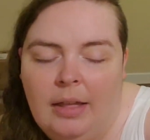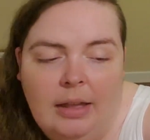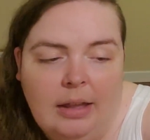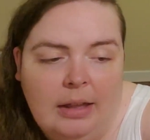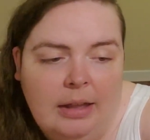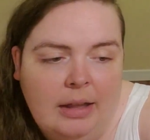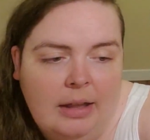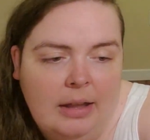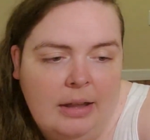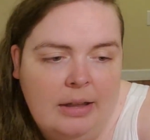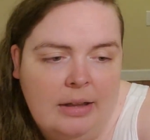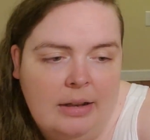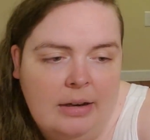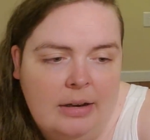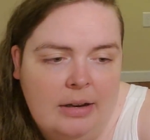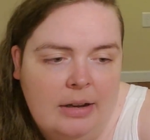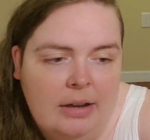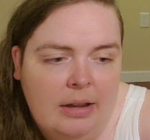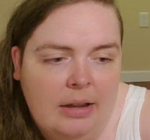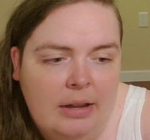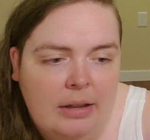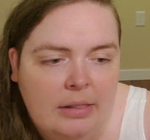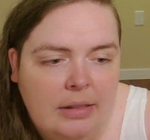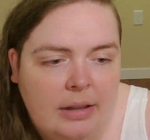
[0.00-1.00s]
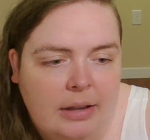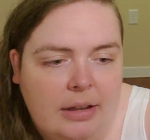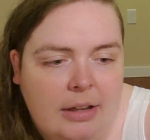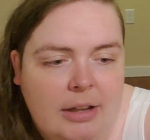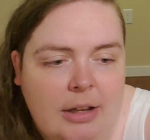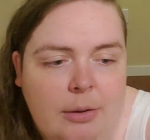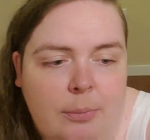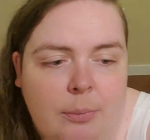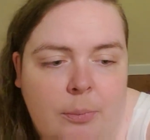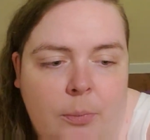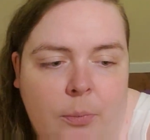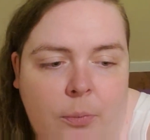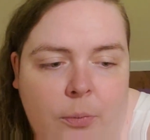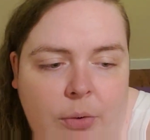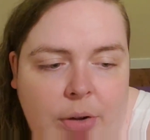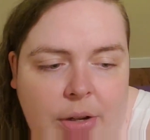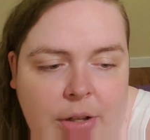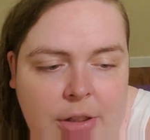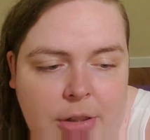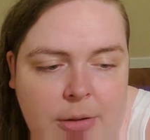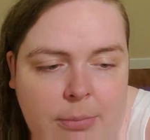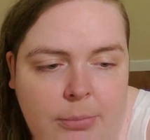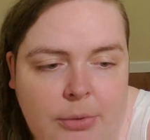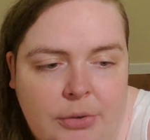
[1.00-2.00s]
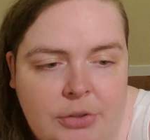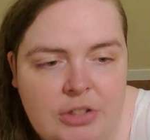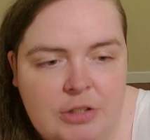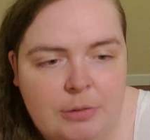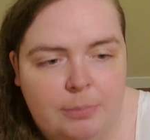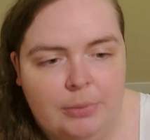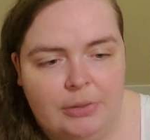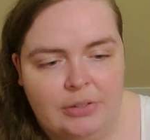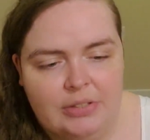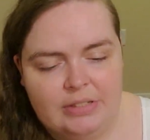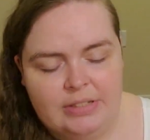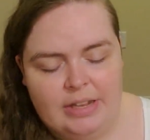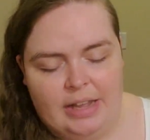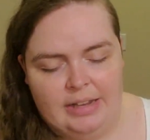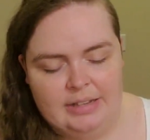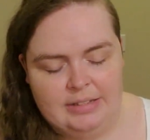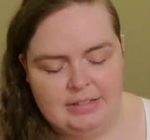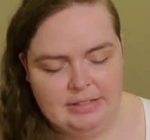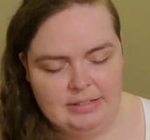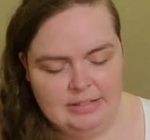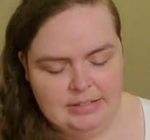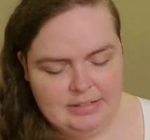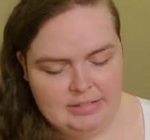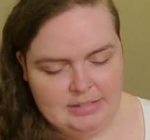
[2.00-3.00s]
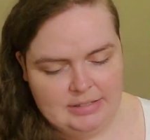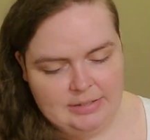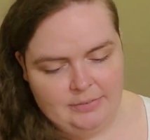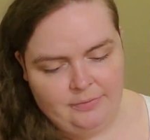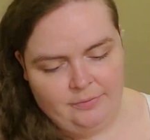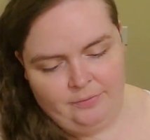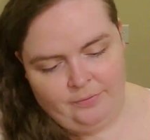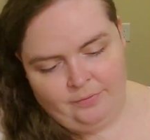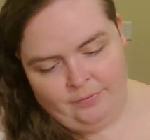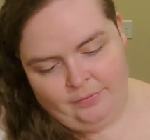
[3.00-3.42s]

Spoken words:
And they come with multiple sizes.